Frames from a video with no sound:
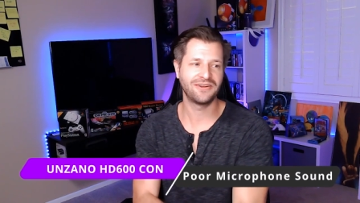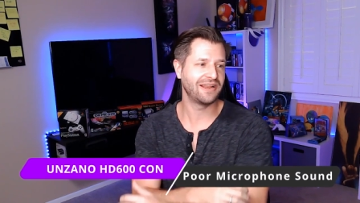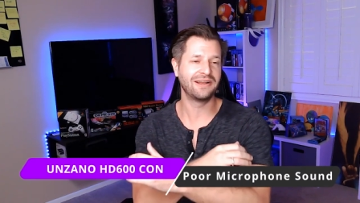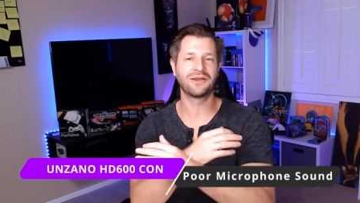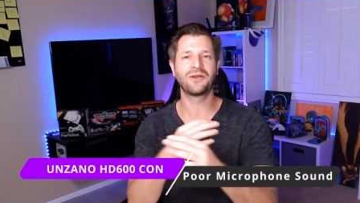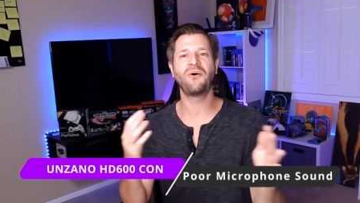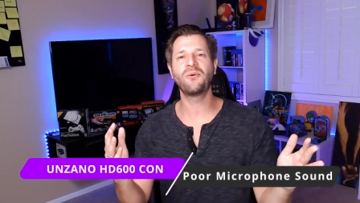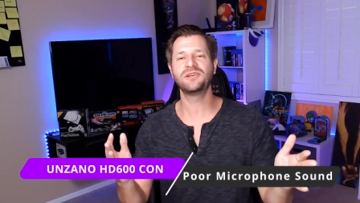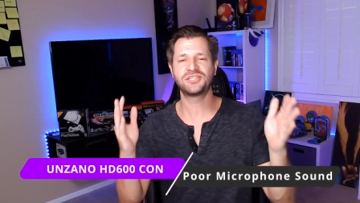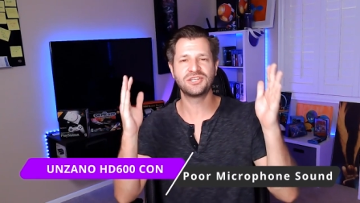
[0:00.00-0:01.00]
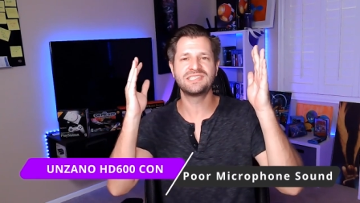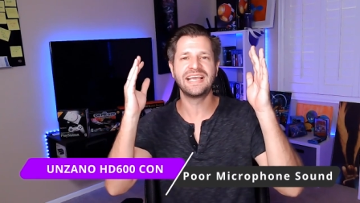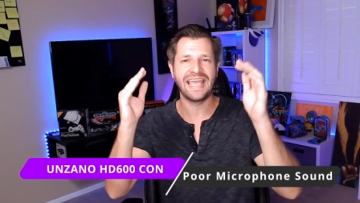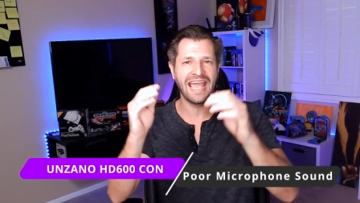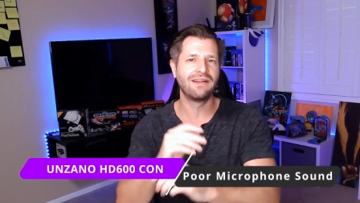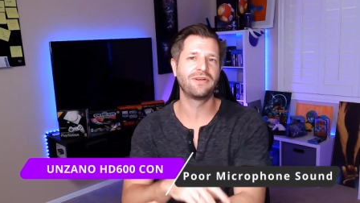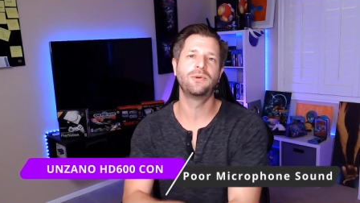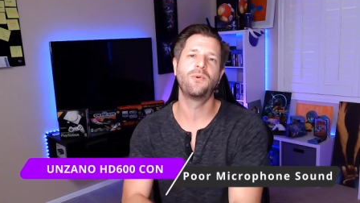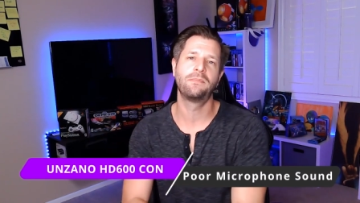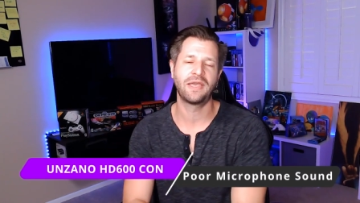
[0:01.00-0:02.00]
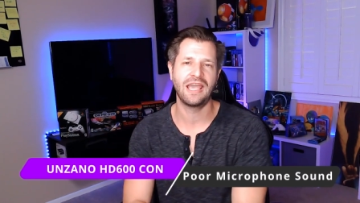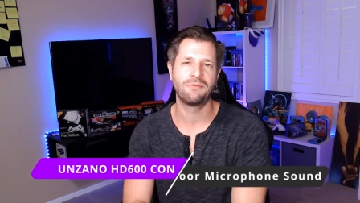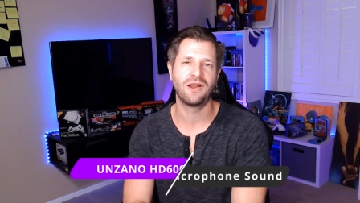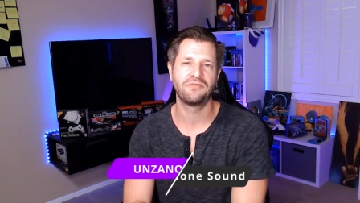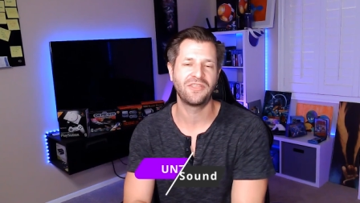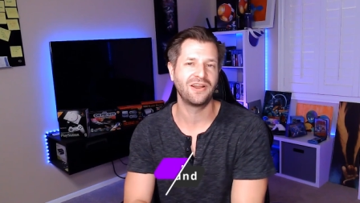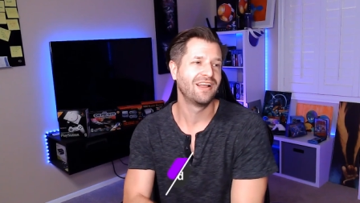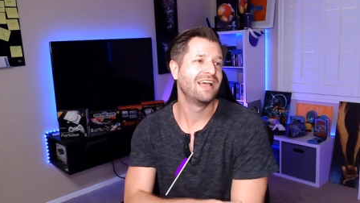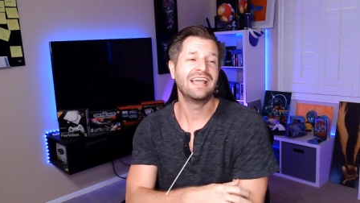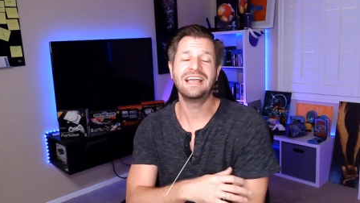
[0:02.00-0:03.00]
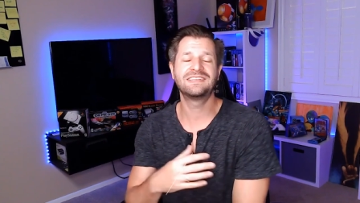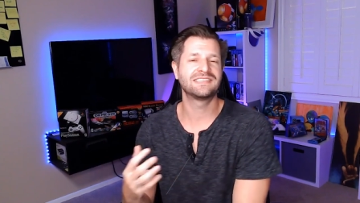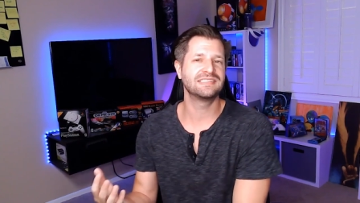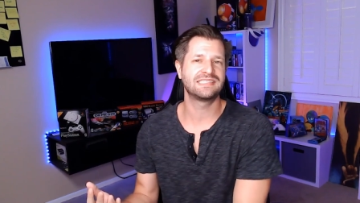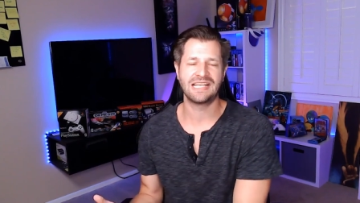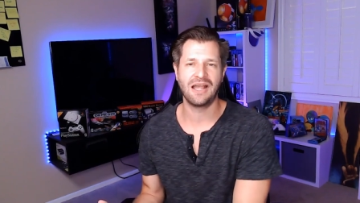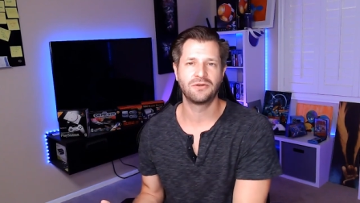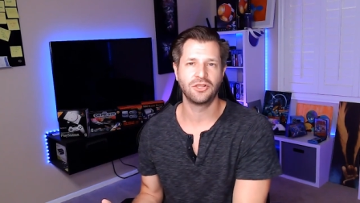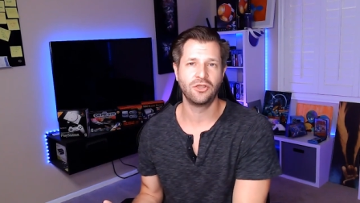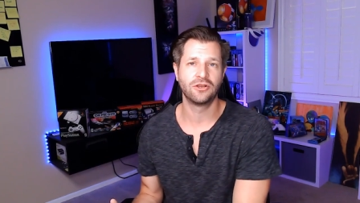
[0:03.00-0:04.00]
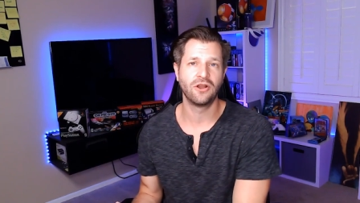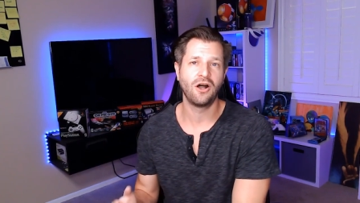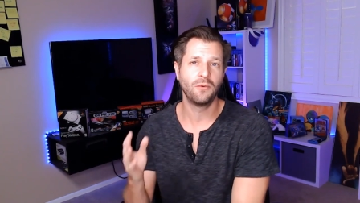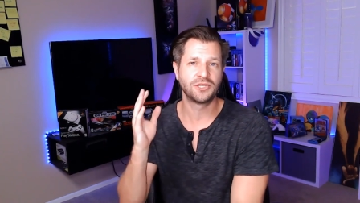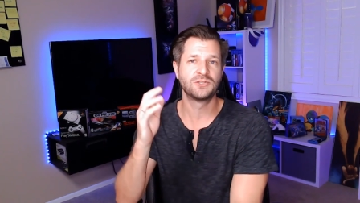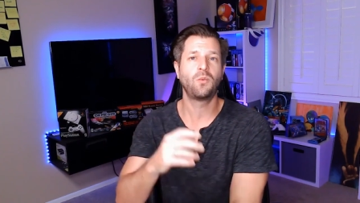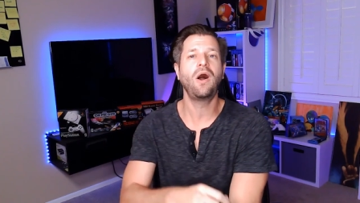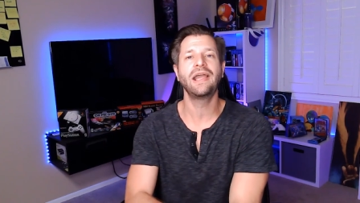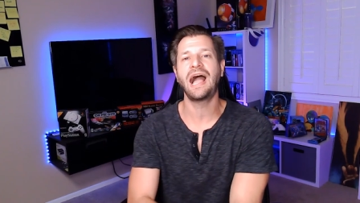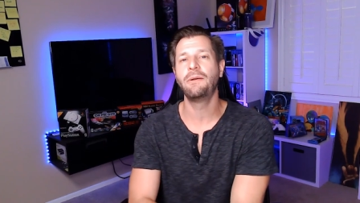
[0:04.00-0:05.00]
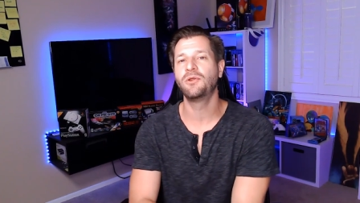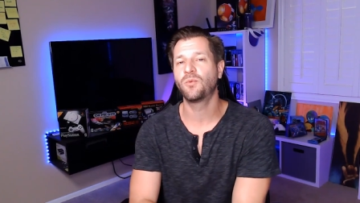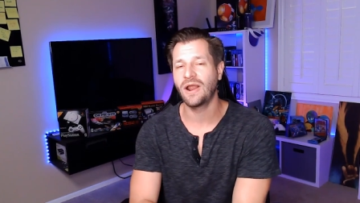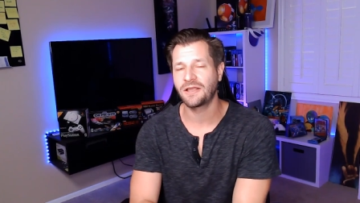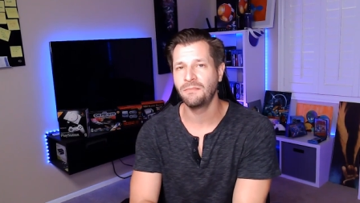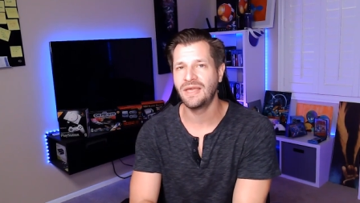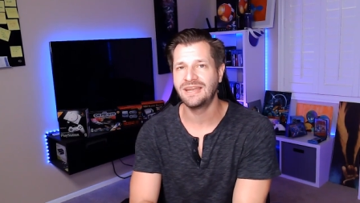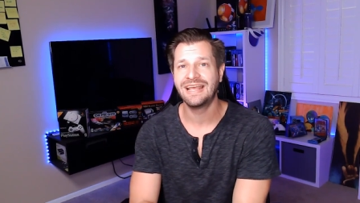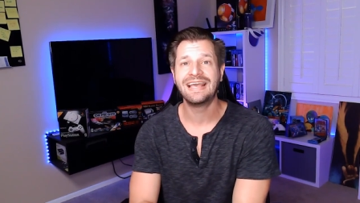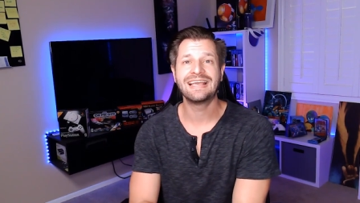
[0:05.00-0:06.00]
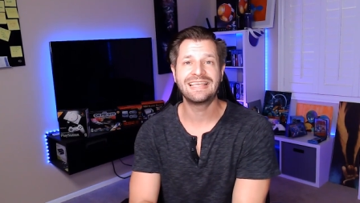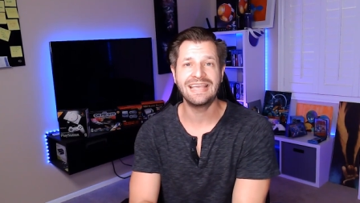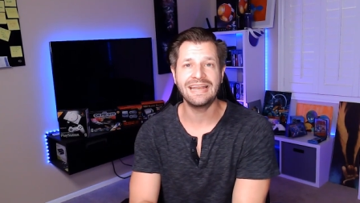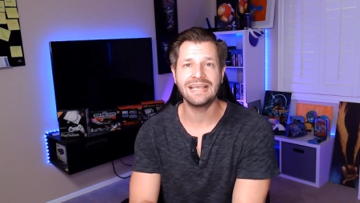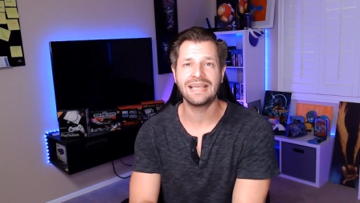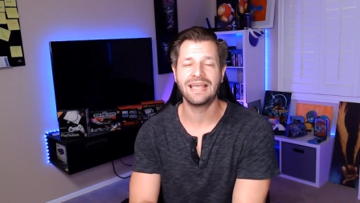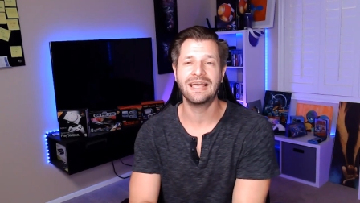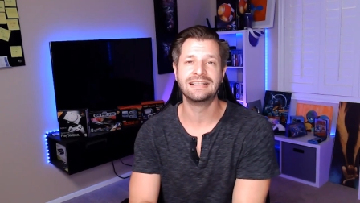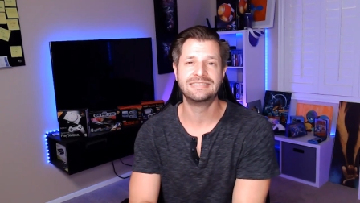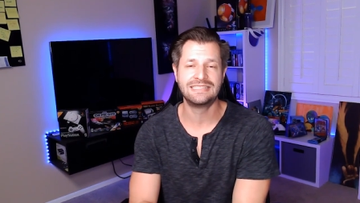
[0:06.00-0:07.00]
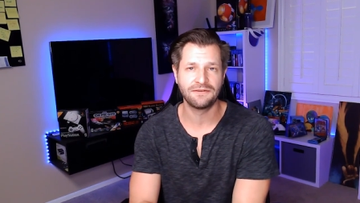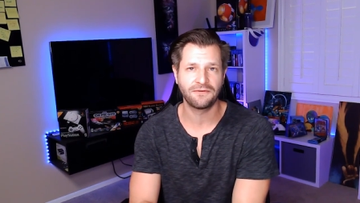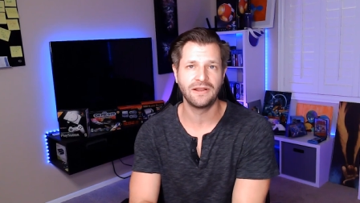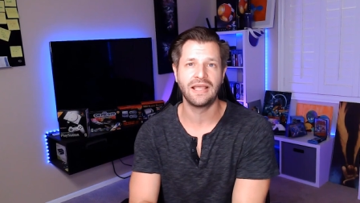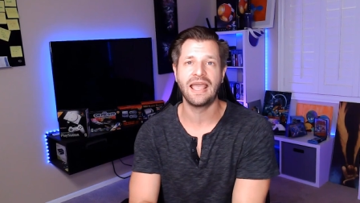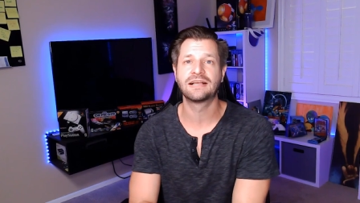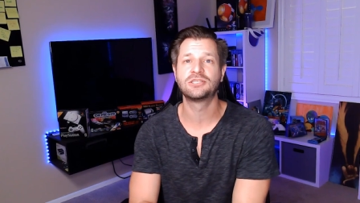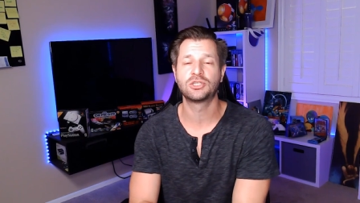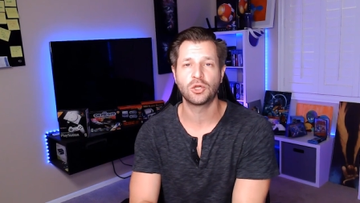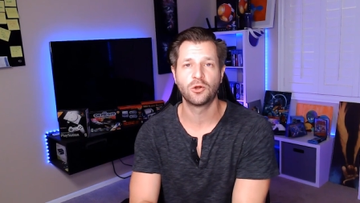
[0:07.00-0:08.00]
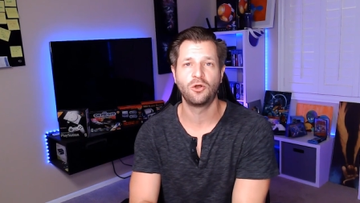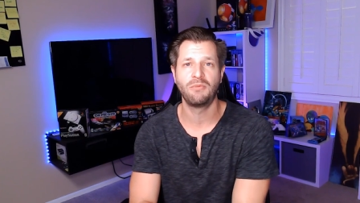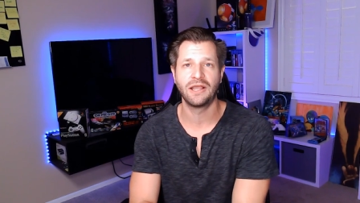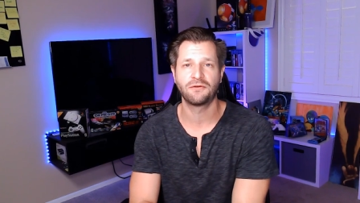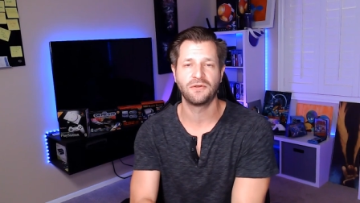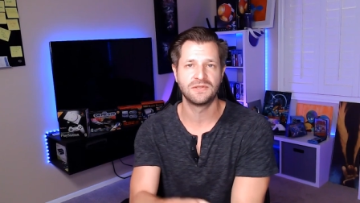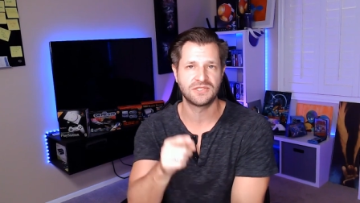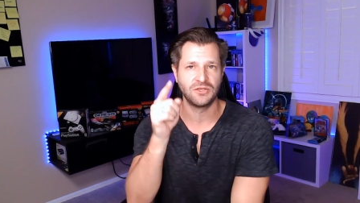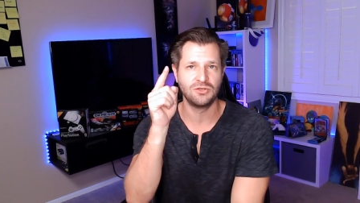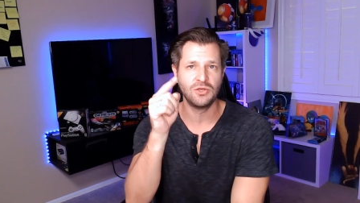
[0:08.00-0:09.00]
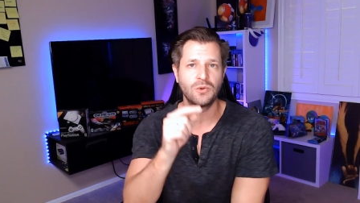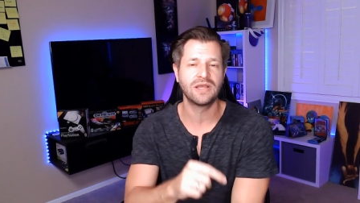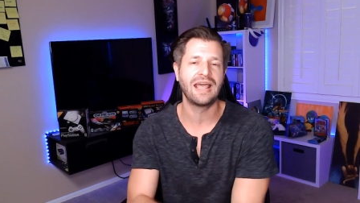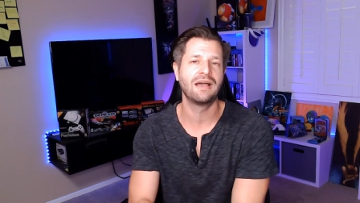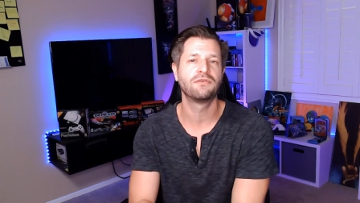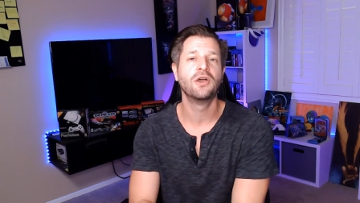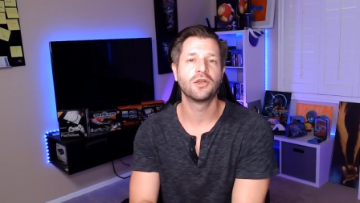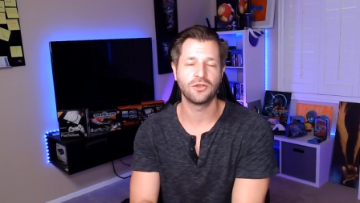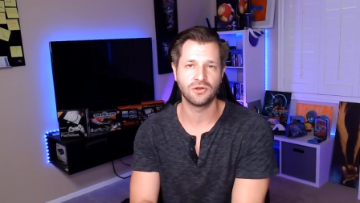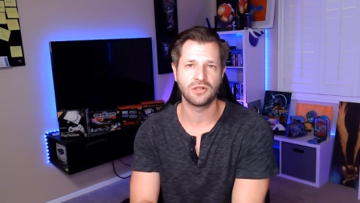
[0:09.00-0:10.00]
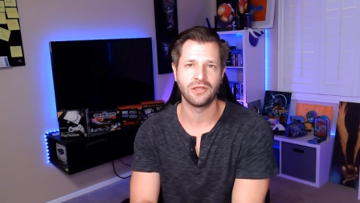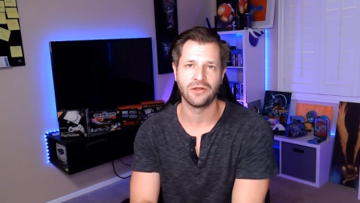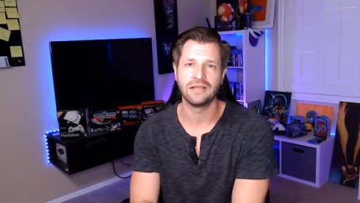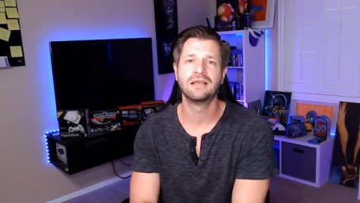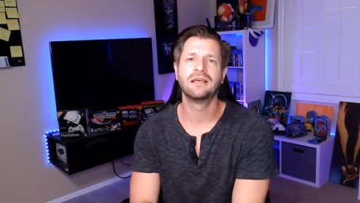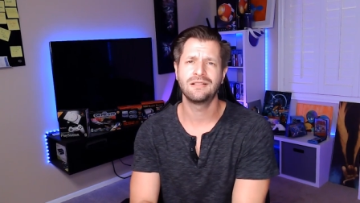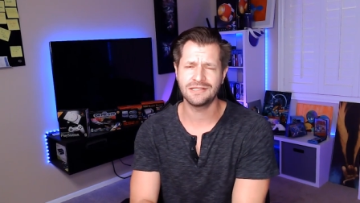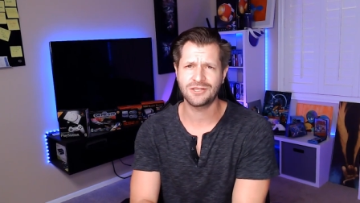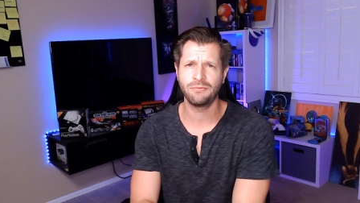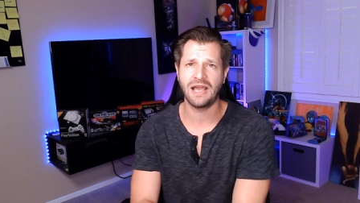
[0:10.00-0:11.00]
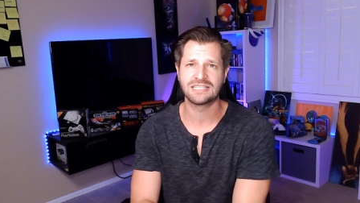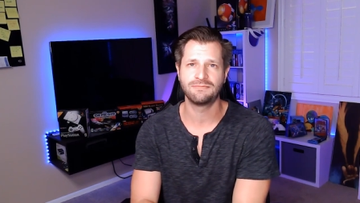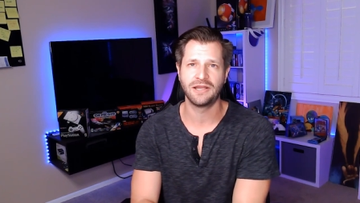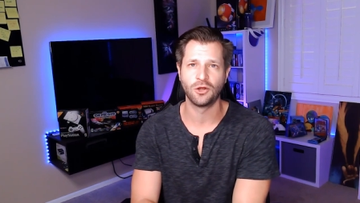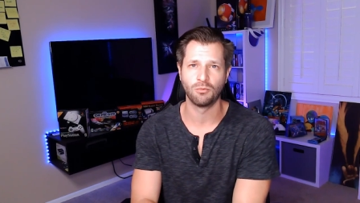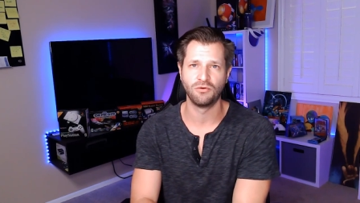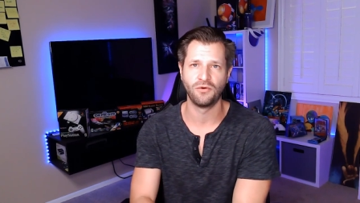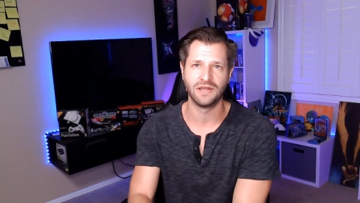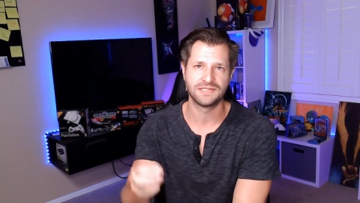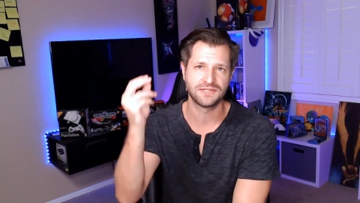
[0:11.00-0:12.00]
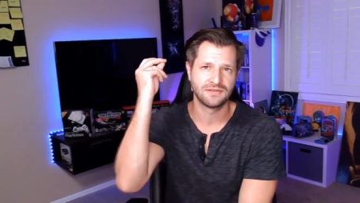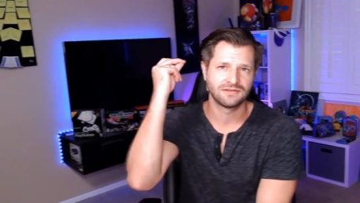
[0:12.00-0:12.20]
And of course, just like every webcam out there, it doesn't sound good at all, which is why I would recommend getting a different external microphone so you could have good clarity. Let's go back to my normal voice.